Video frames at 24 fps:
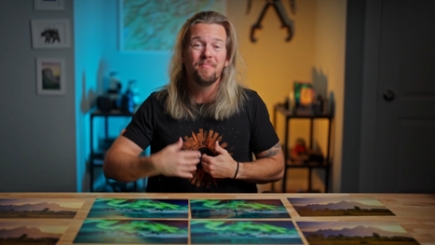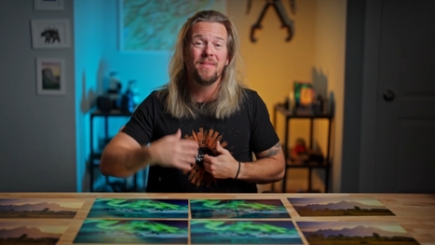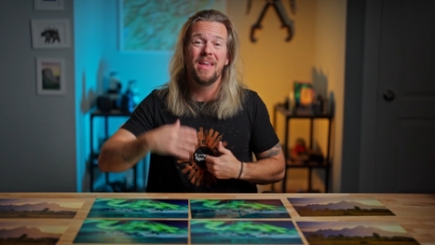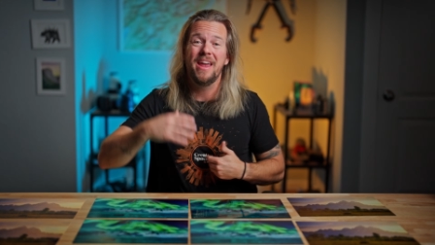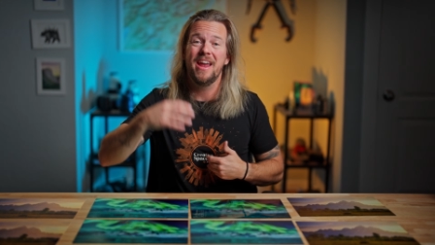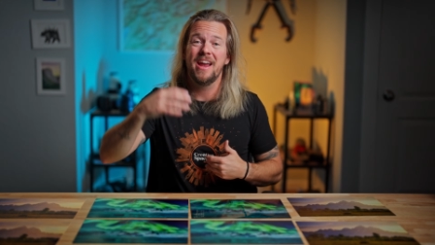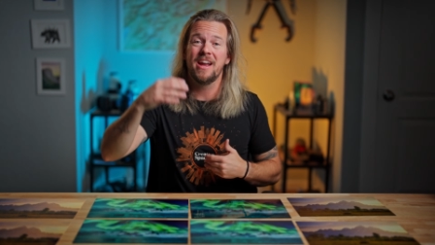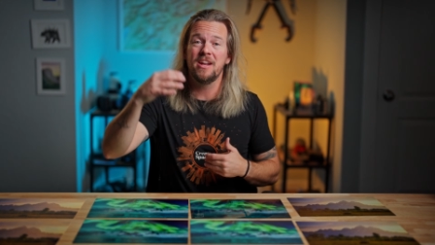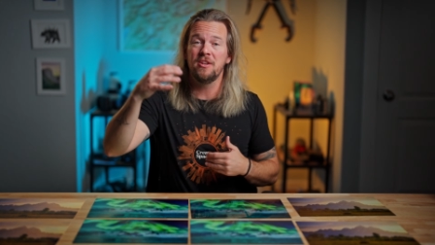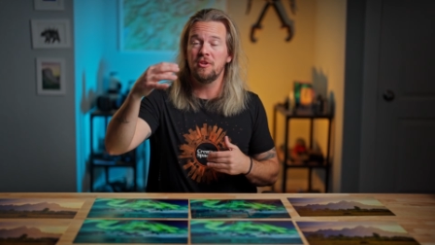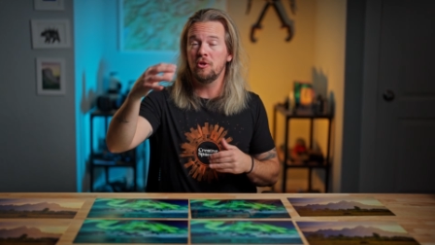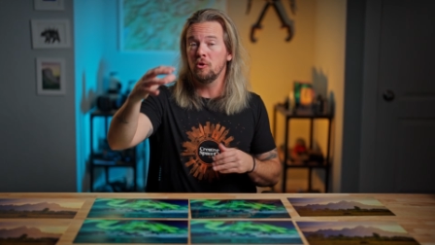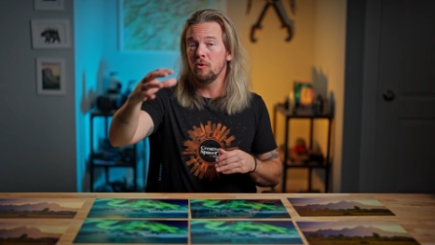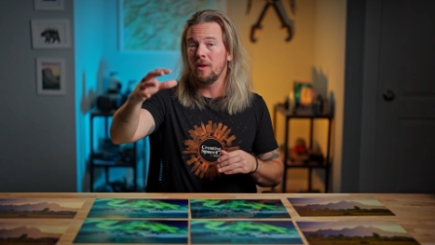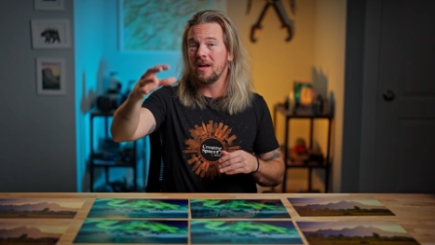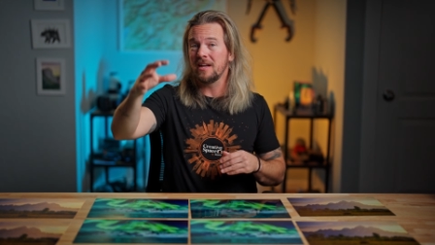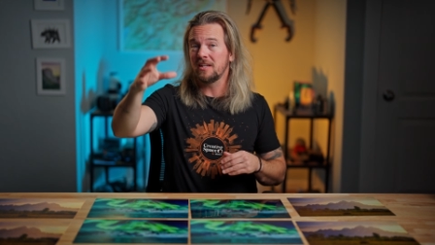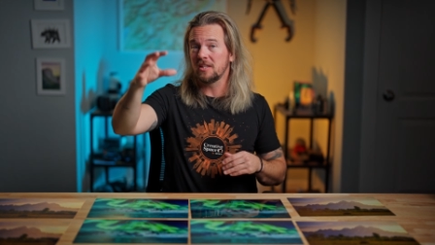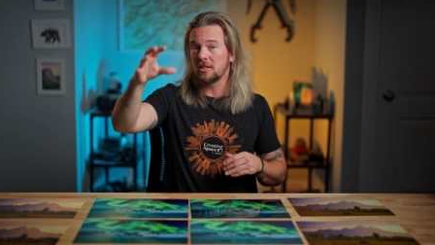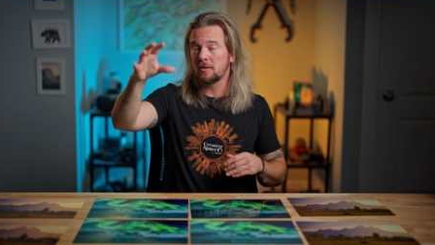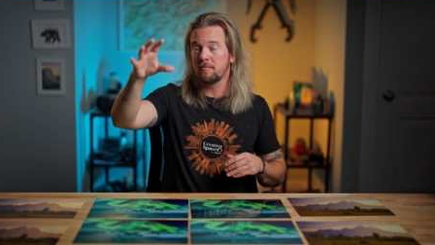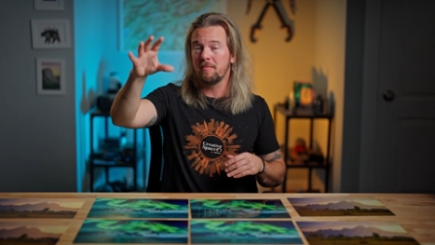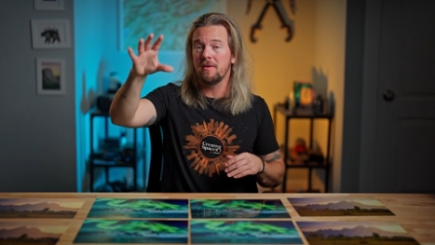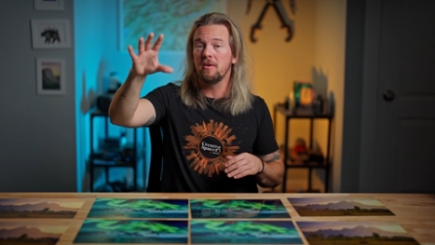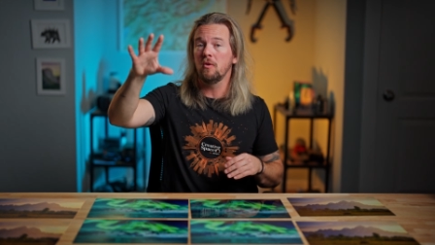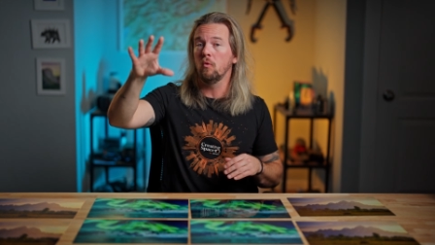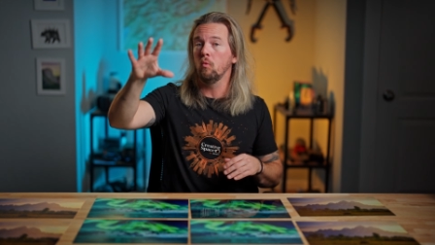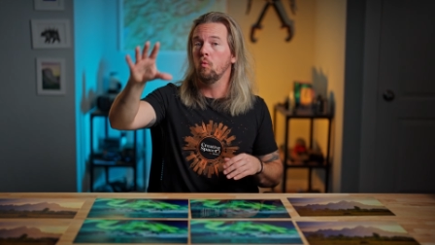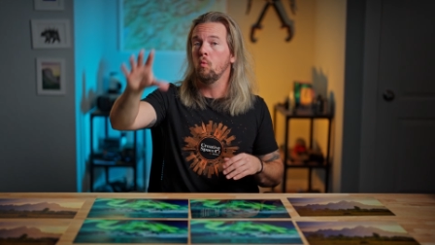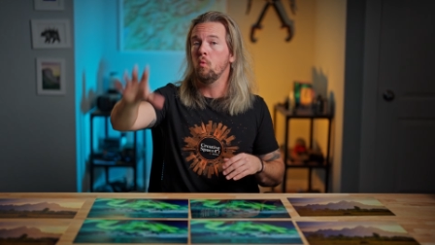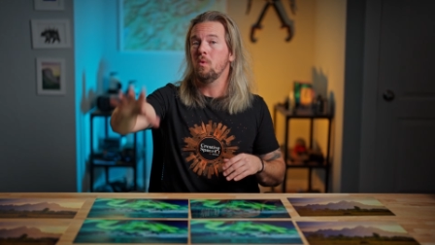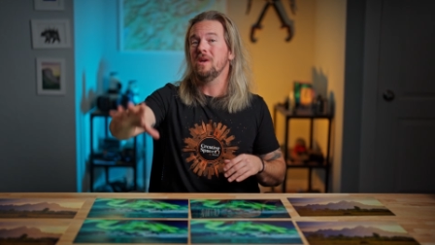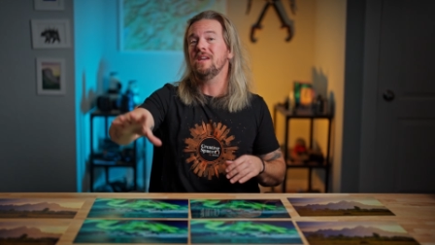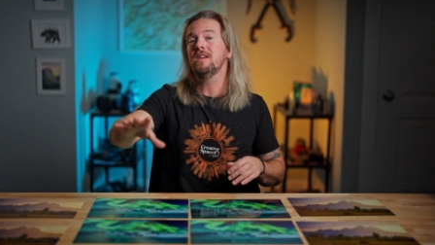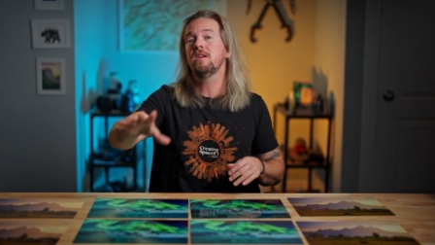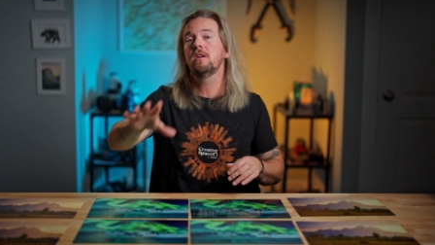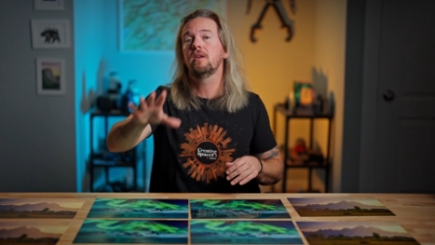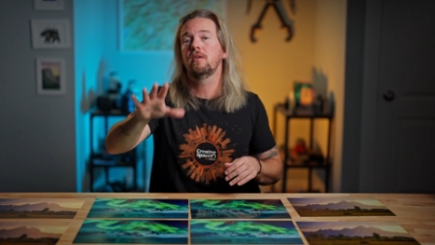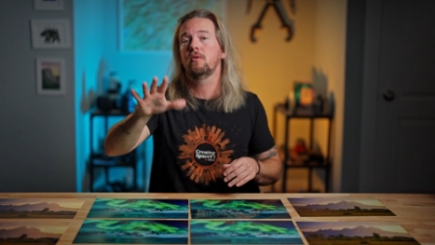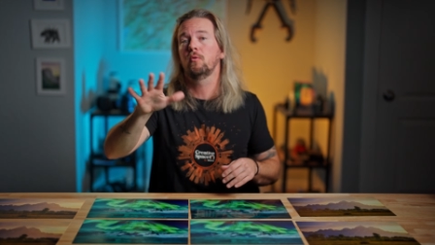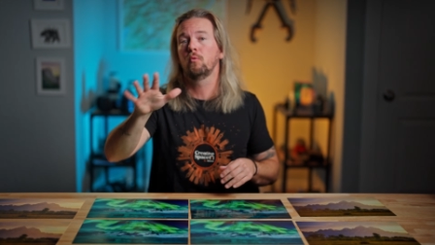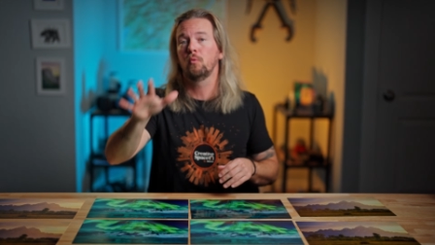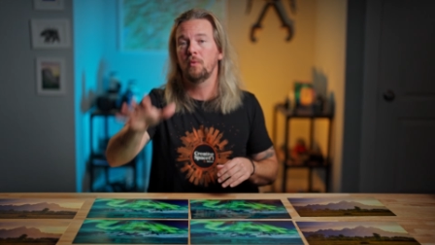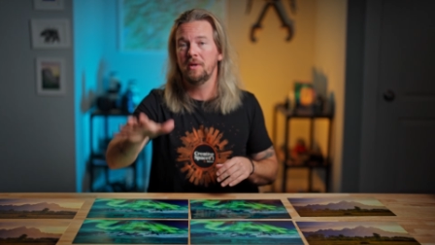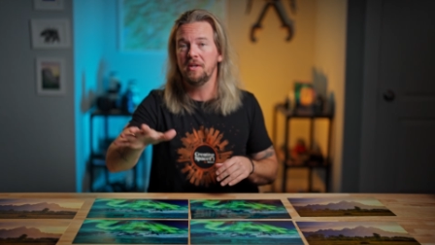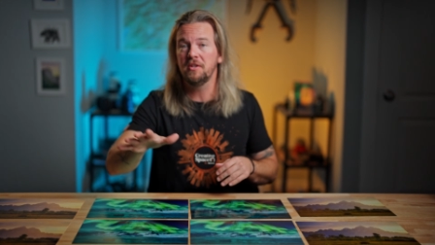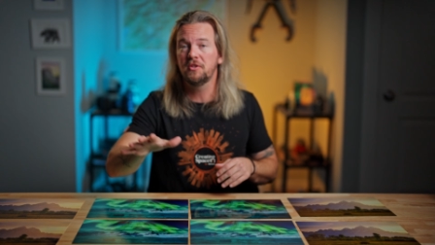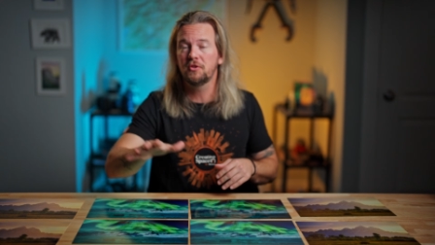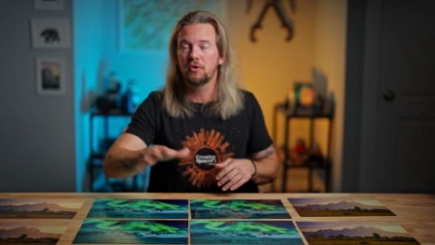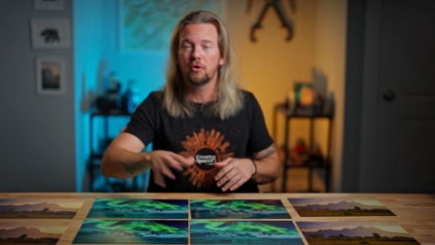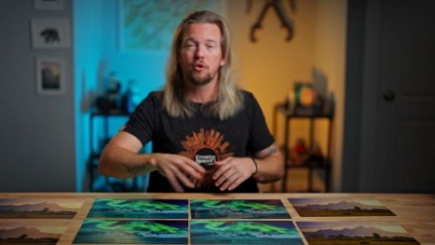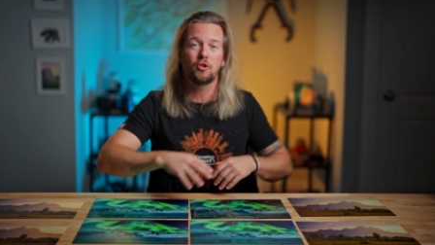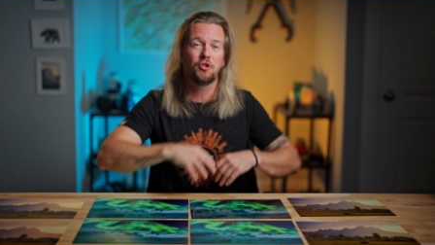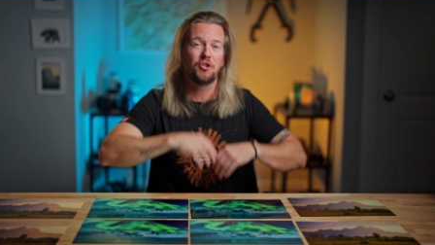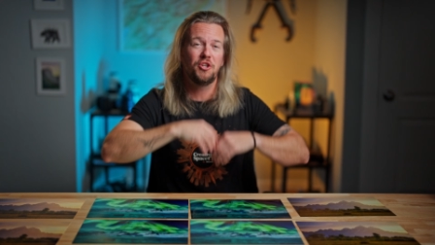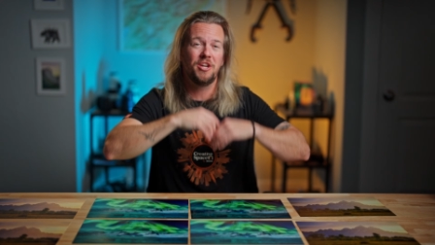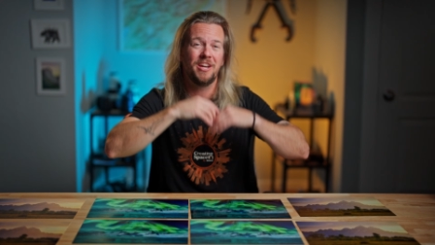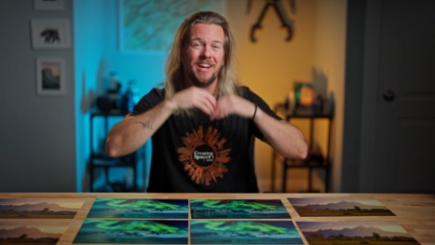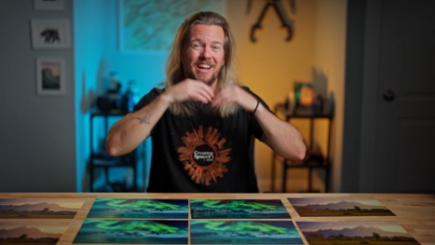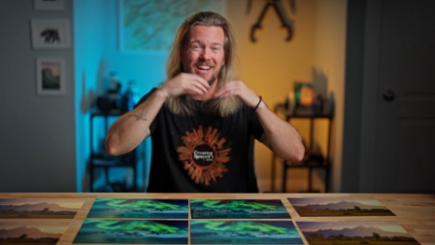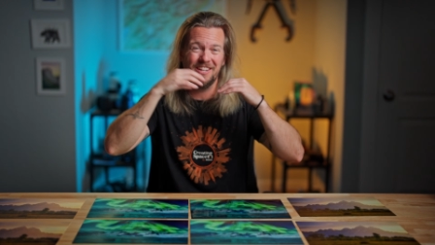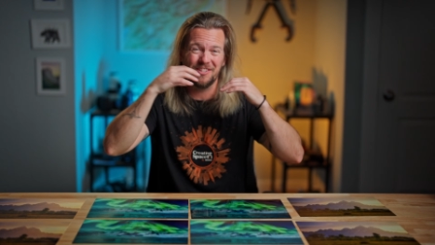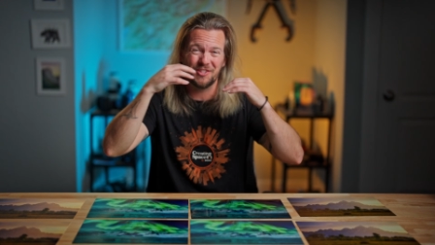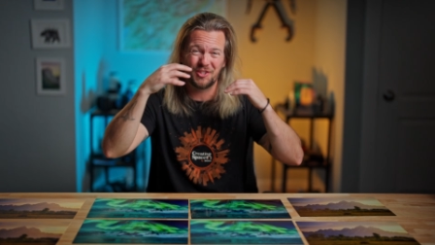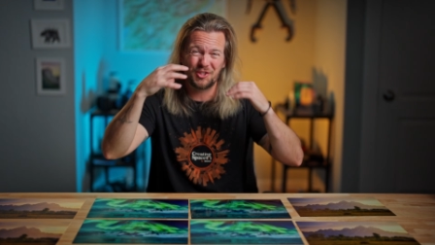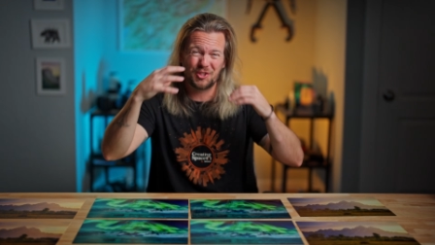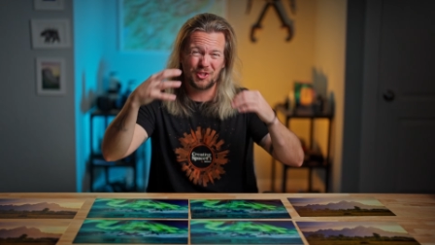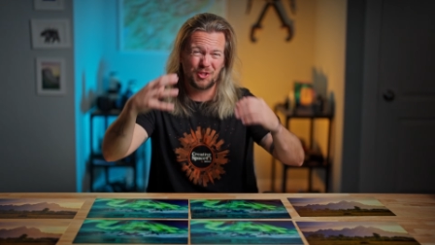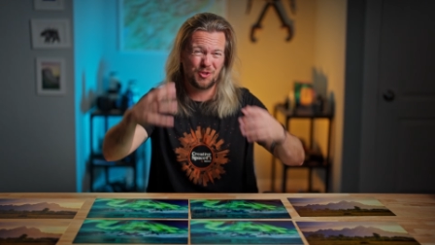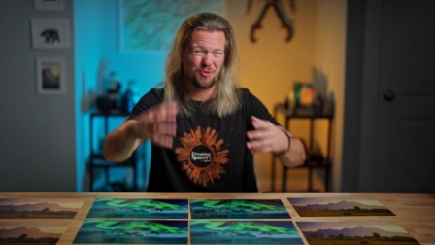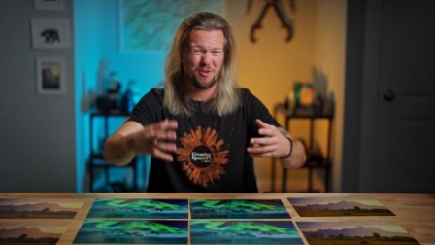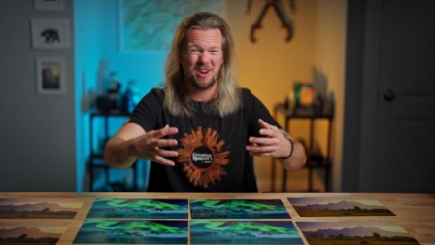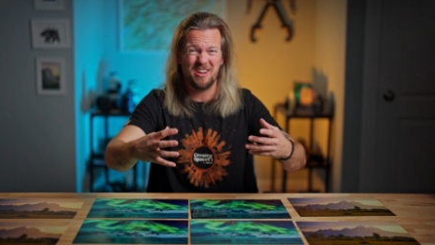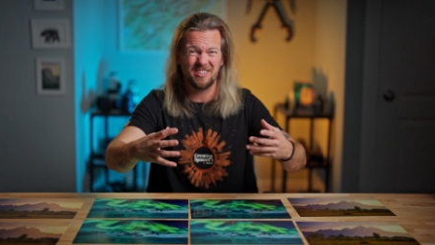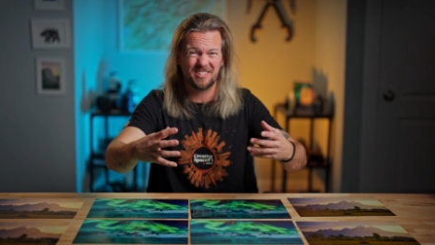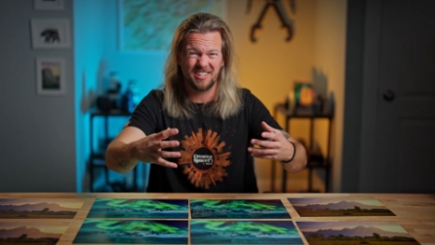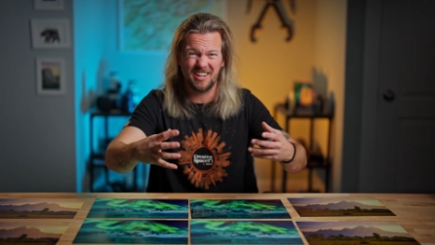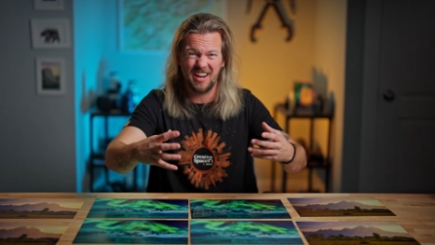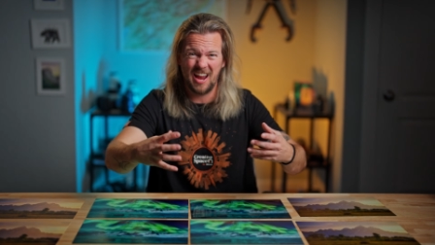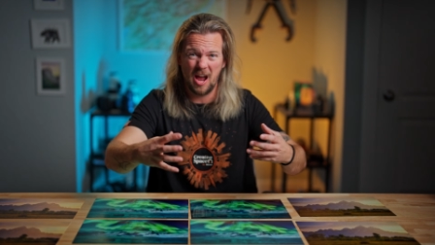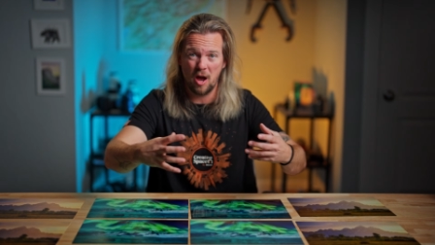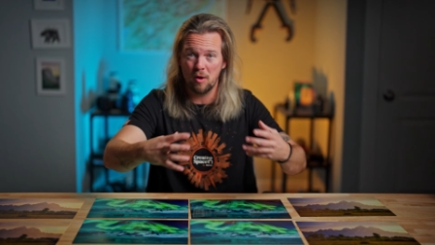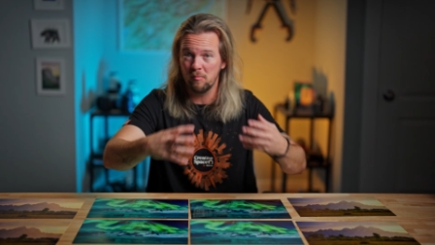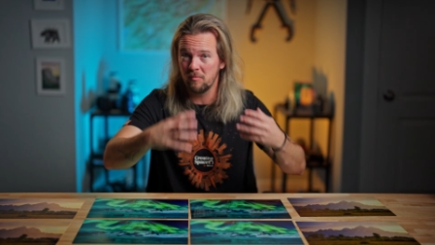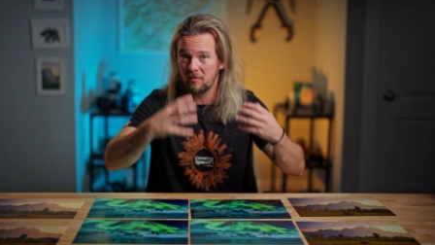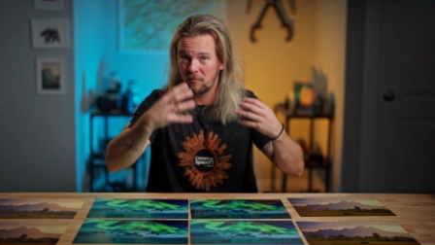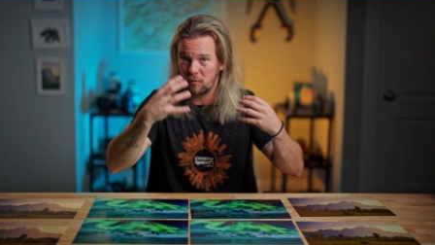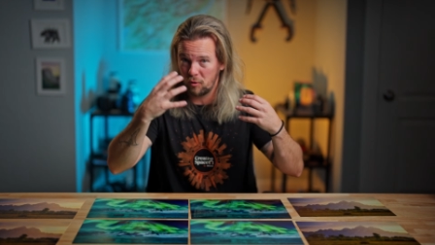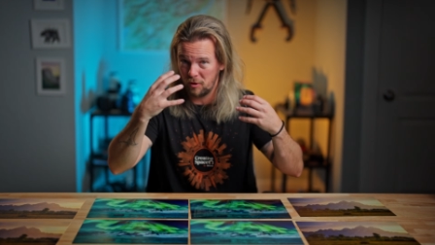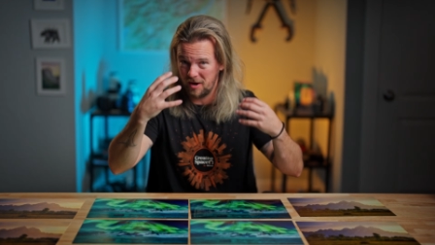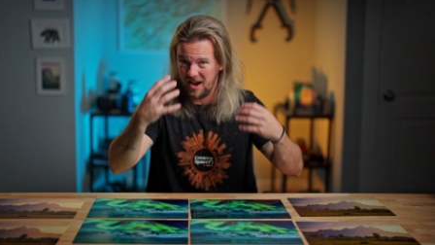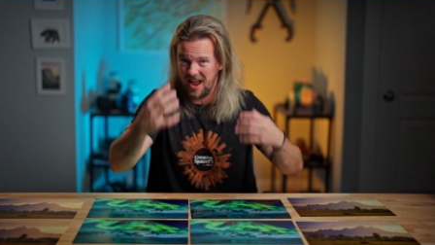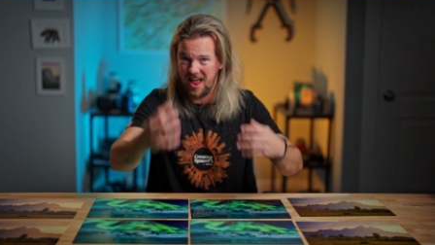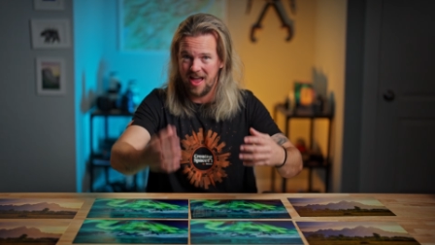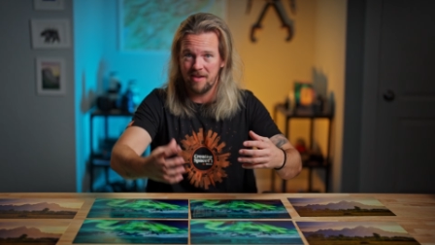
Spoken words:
and you like to spend a week researching and stressing out before